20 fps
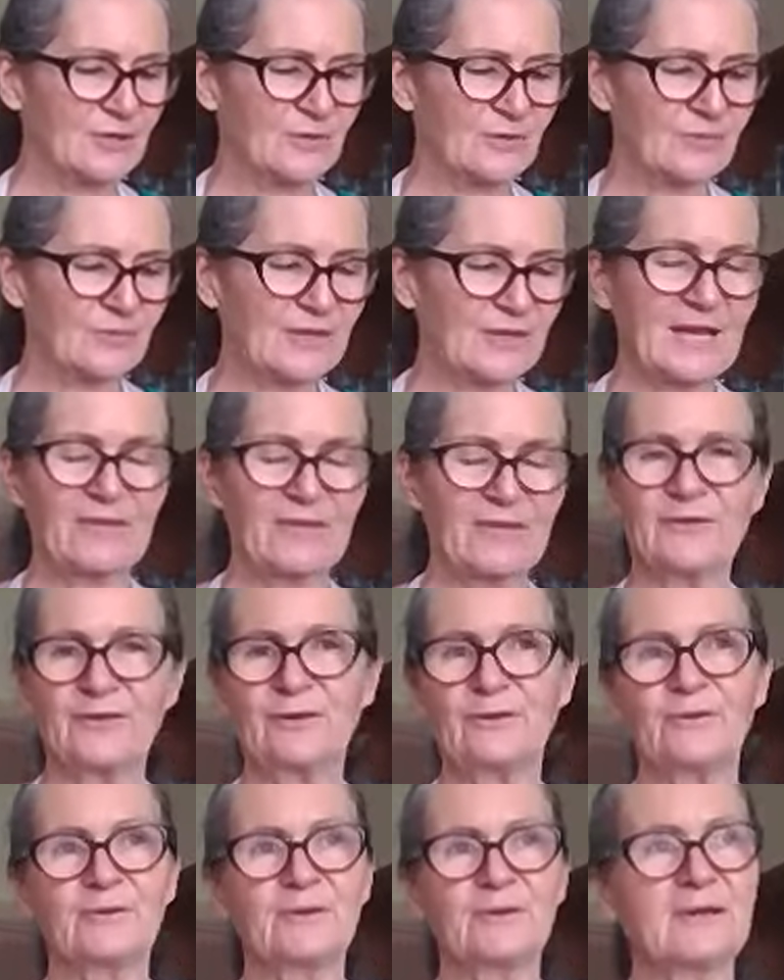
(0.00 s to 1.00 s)
The
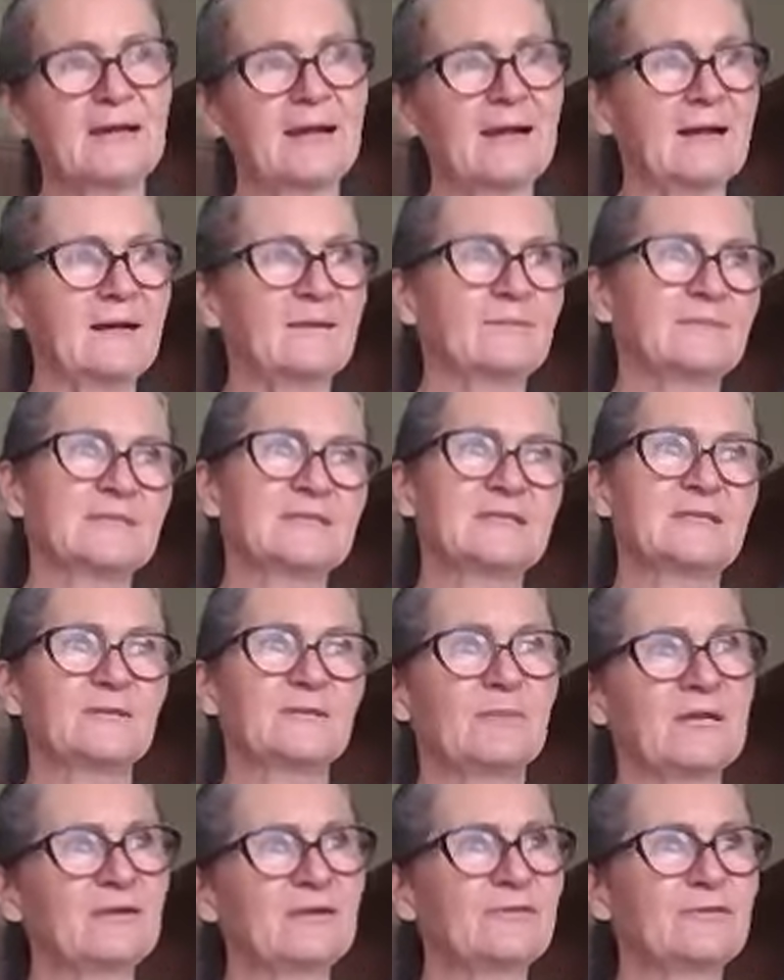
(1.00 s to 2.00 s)
other little
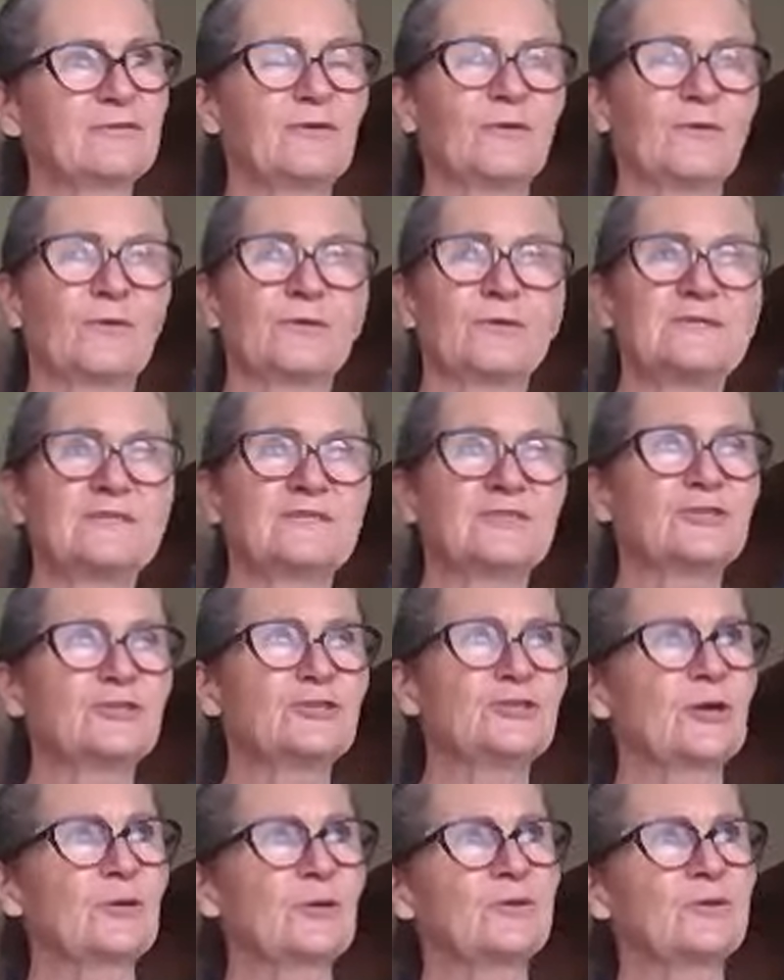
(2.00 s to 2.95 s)
metaphor is, you know,